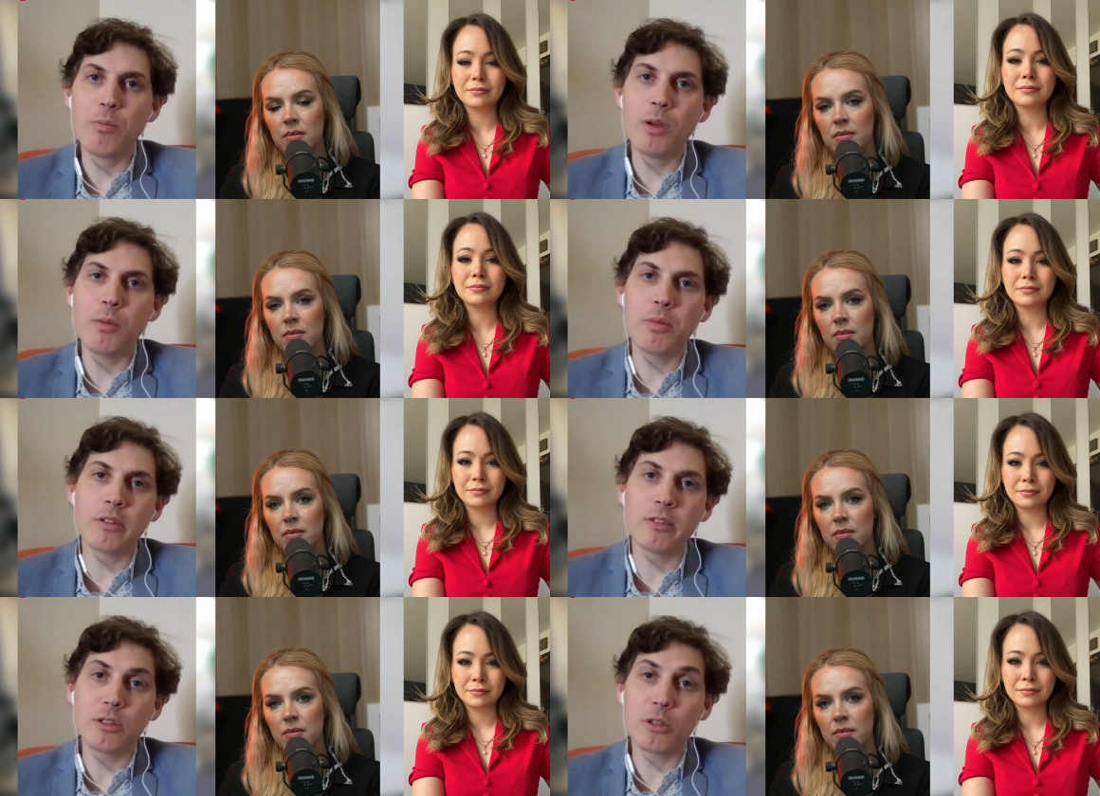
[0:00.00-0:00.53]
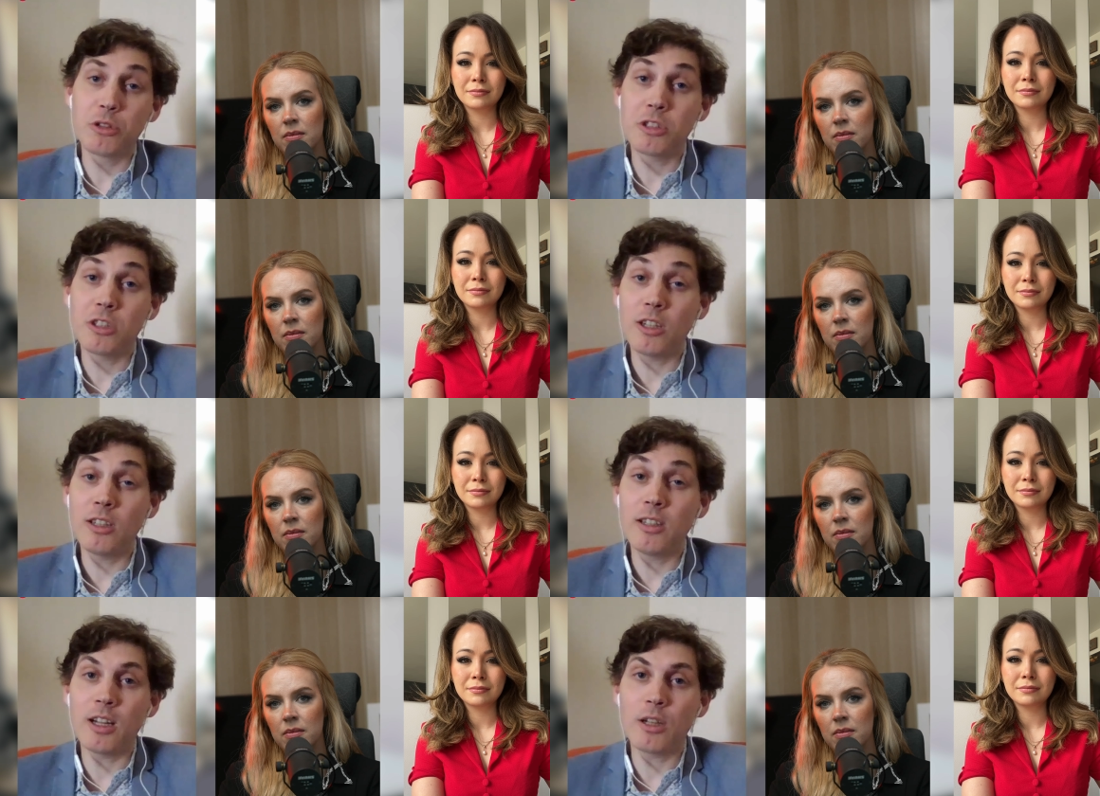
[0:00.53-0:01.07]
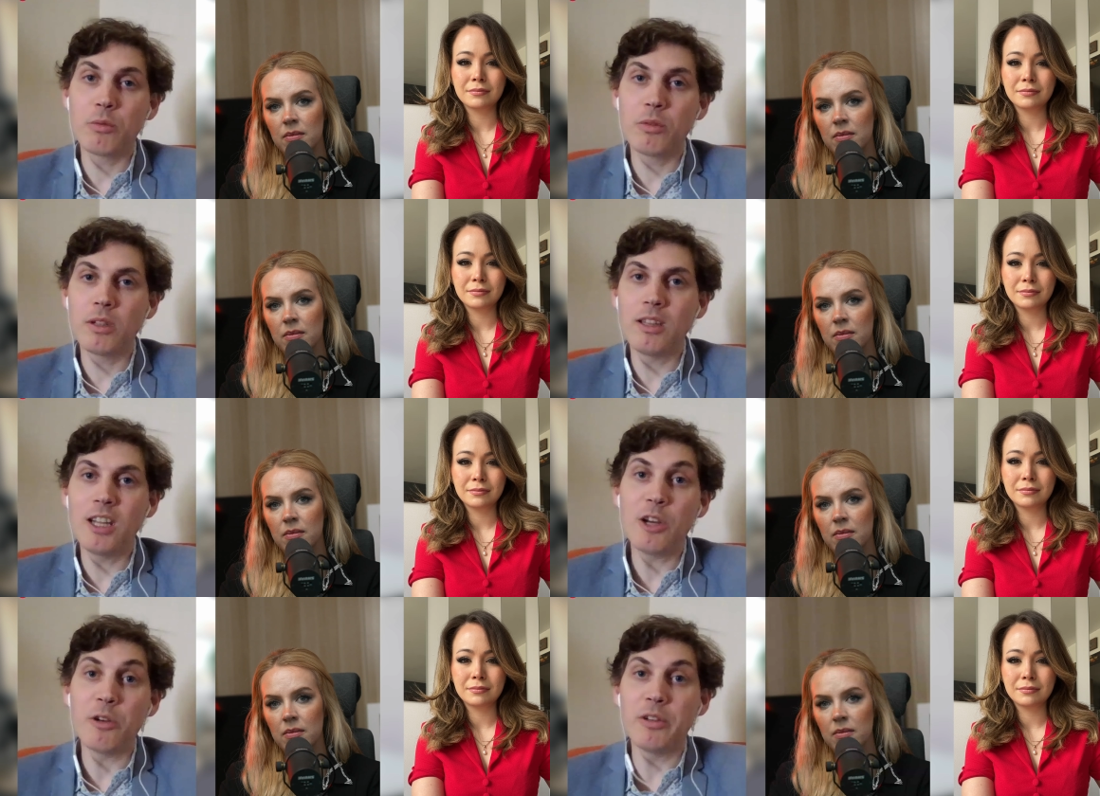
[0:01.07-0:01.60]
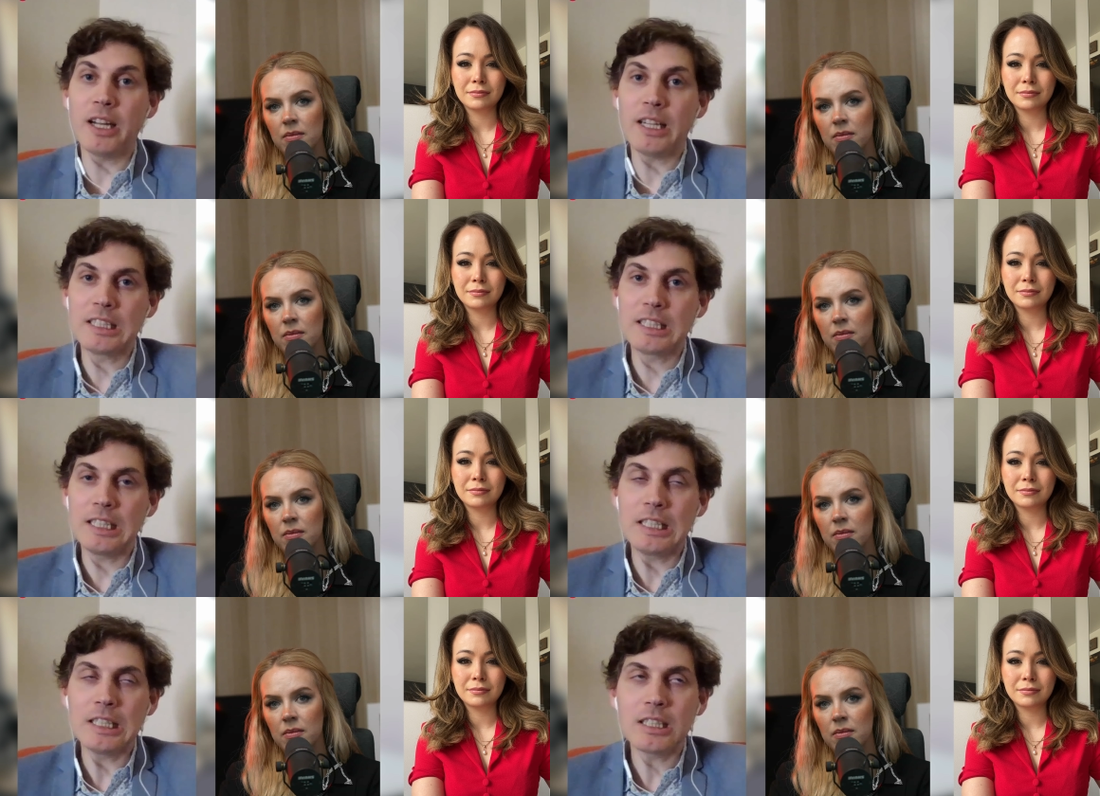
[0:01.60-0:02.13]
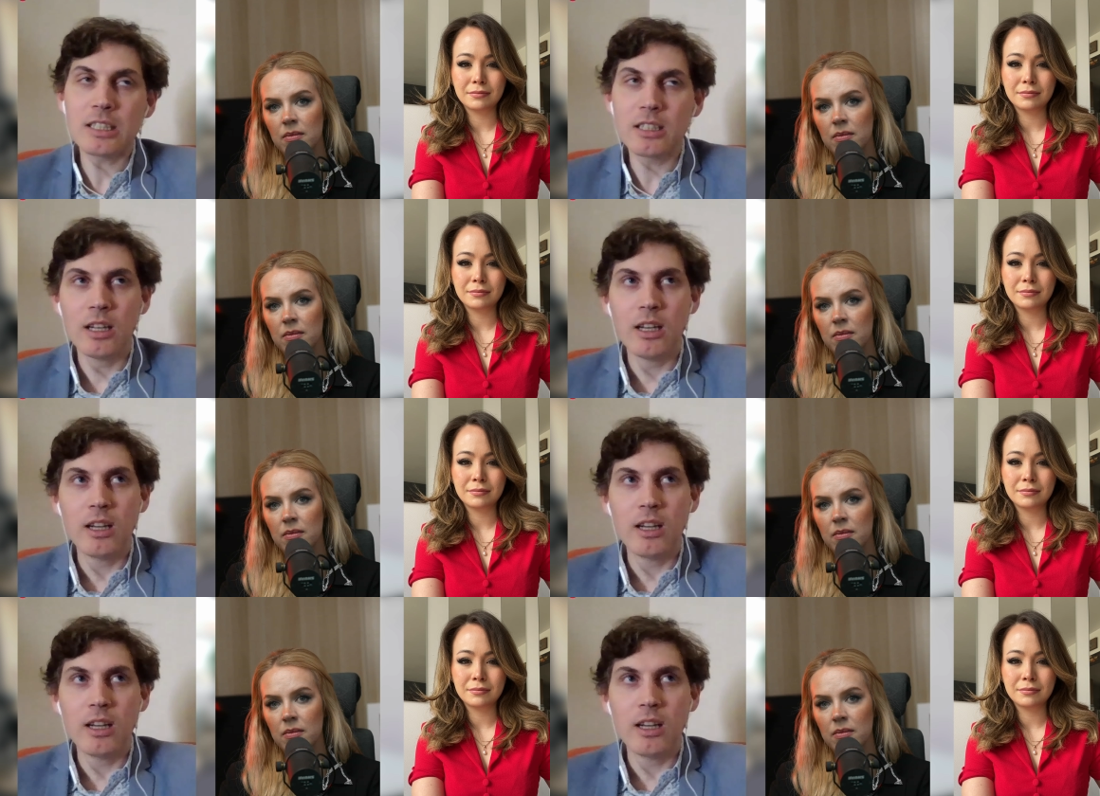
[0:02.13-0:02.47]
Speaker 1: People associate that with neo Nazis